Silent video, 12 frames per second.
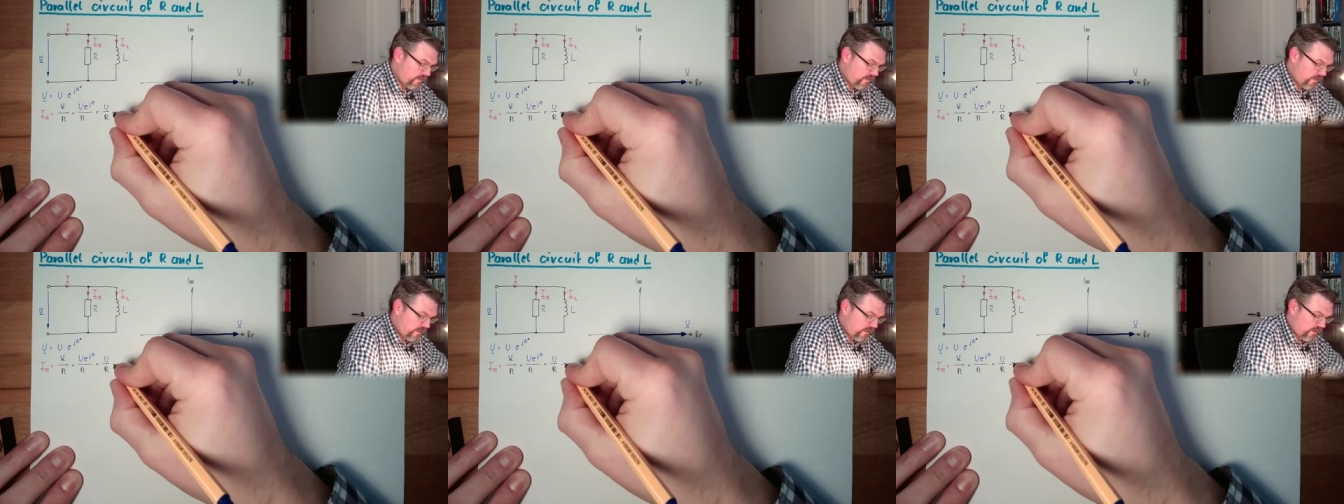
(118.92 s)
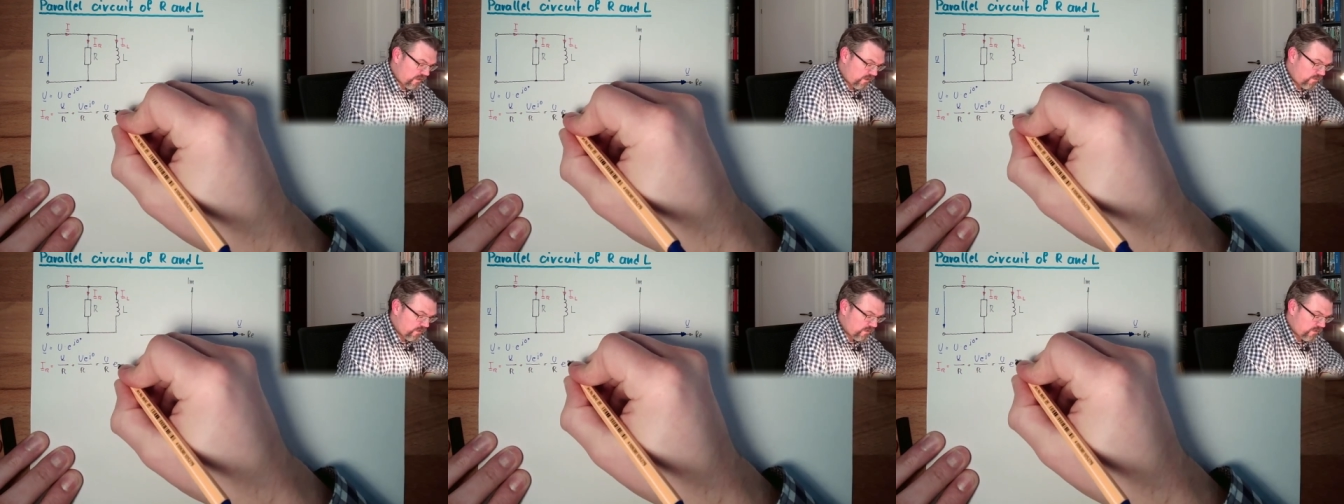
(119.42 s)
and
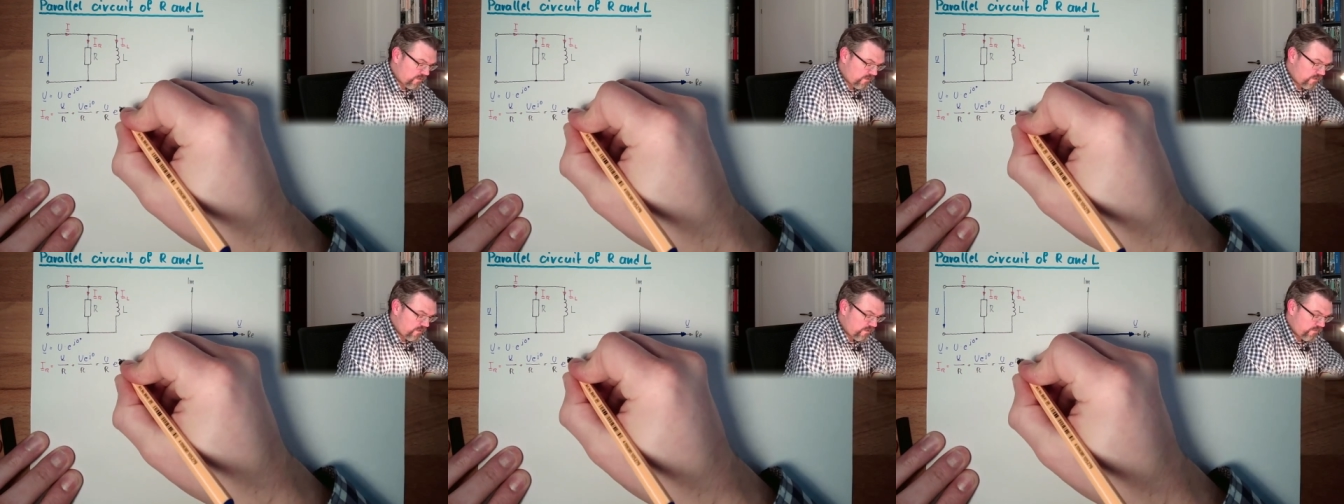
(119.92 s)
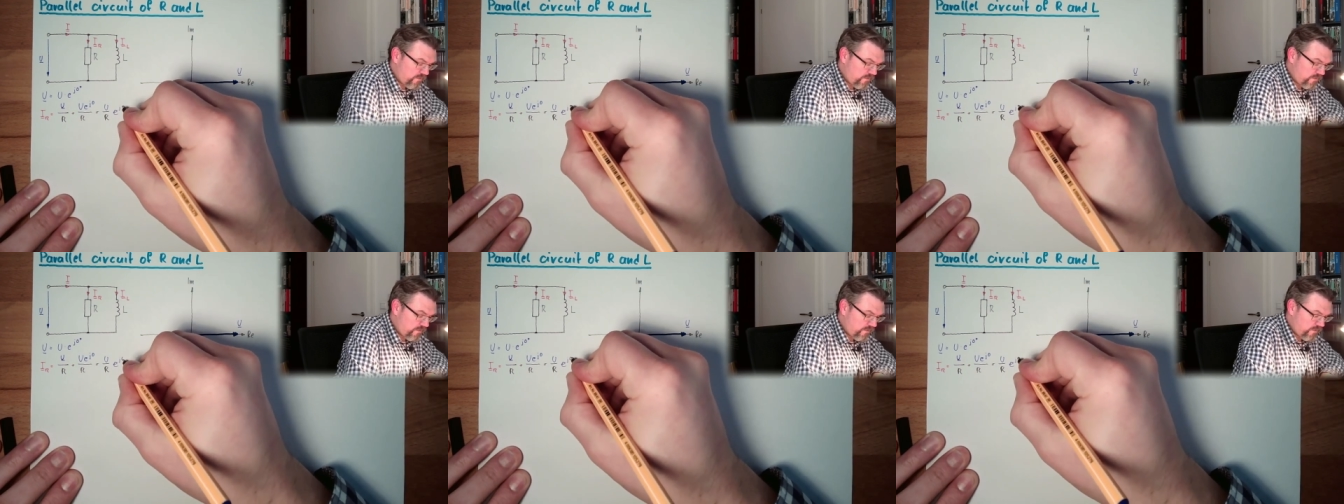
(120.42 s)
our
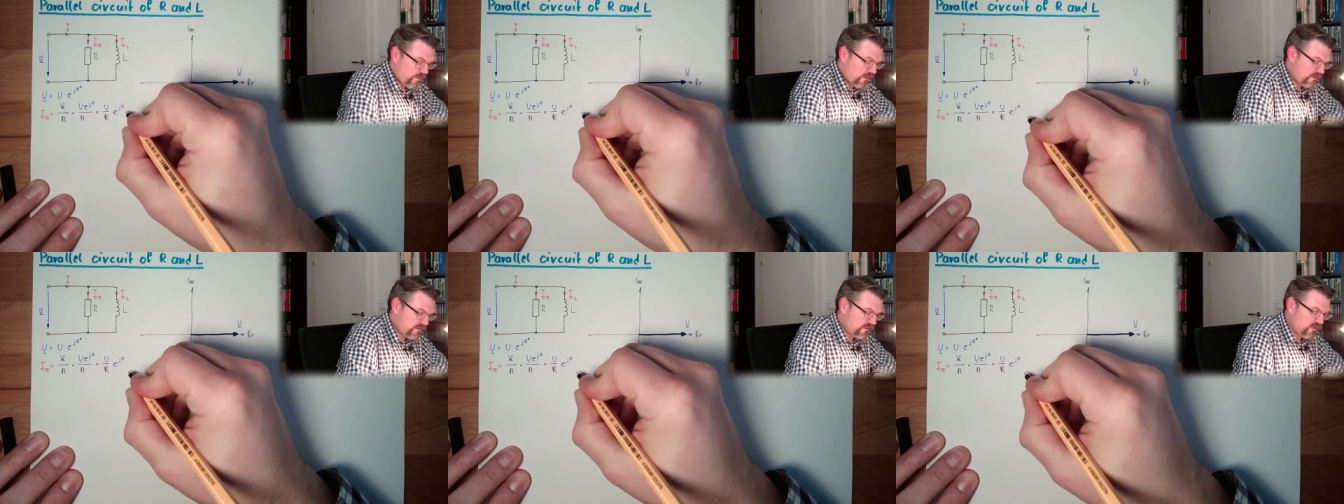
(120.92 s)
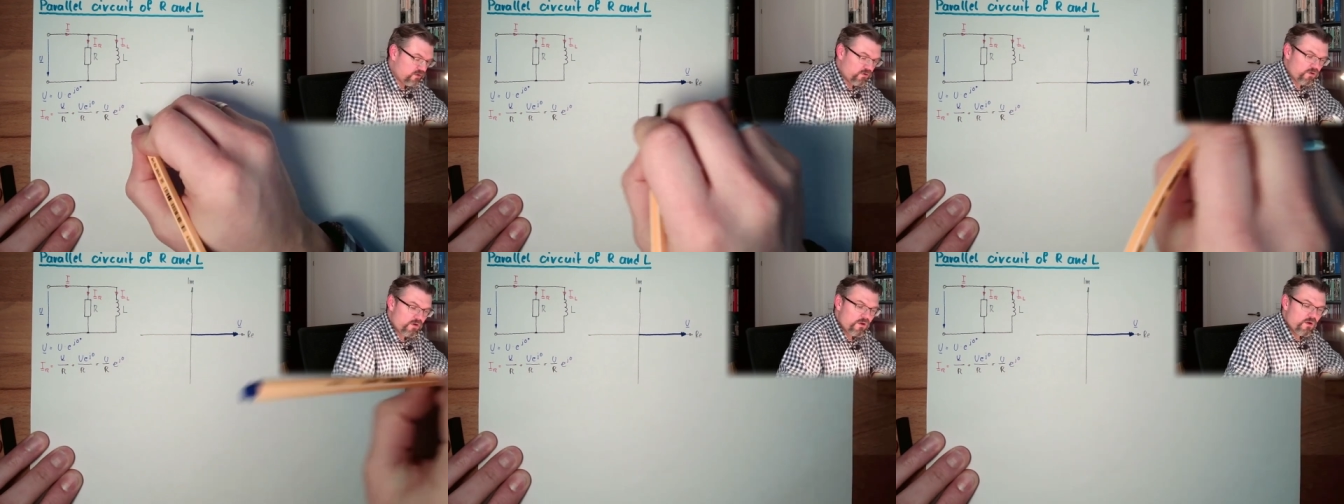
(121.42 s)
is
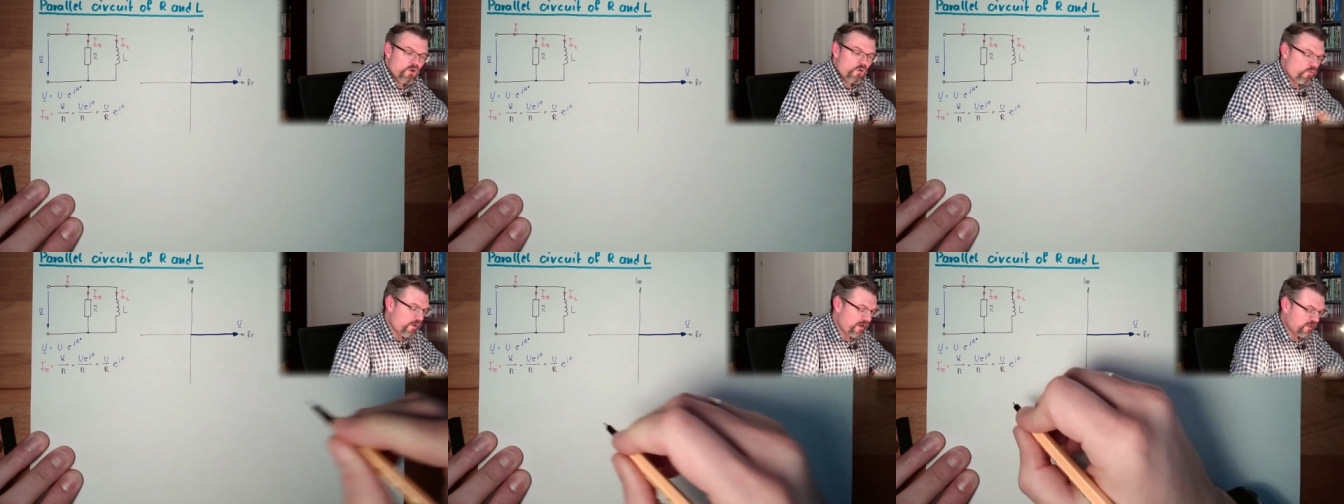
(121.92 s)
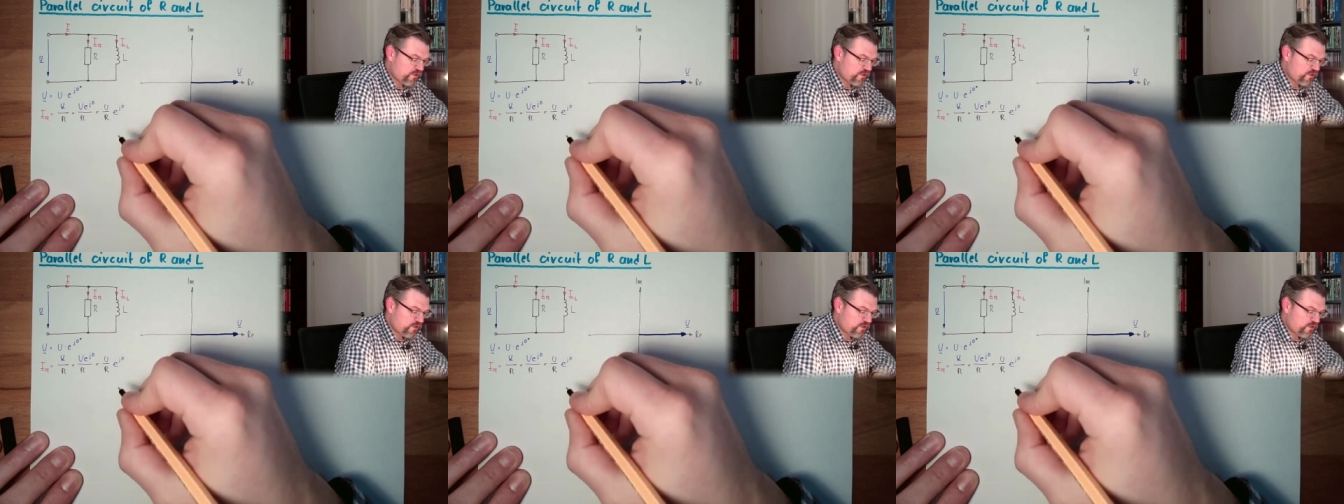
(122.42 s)
0, which